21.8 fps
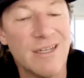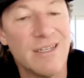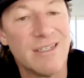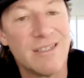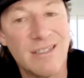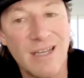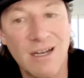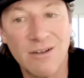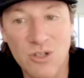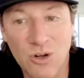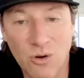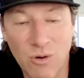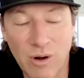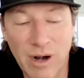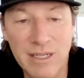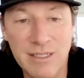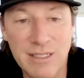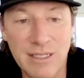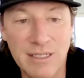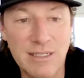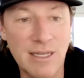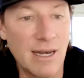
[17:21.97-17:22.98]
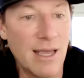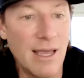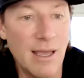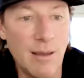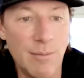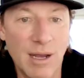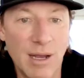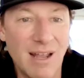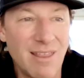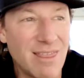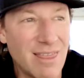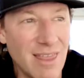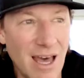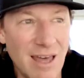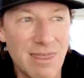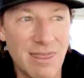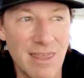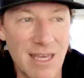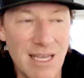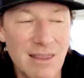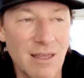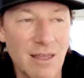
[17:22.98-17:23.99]
Sounds crazy today, but I, I
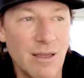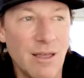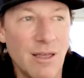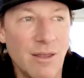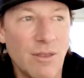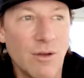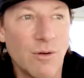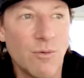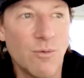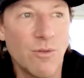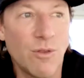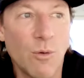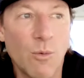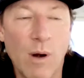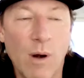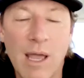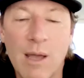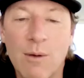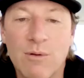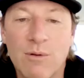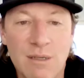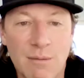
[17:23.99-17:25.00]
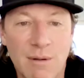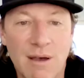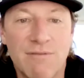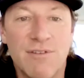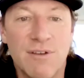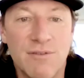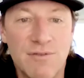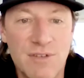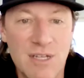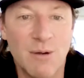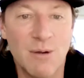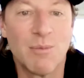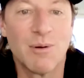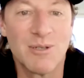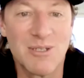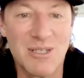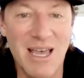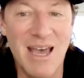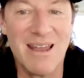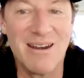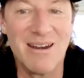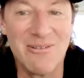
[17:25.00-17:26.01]
think the, the, the rate was about
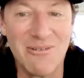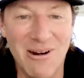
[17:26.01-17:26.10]
15%,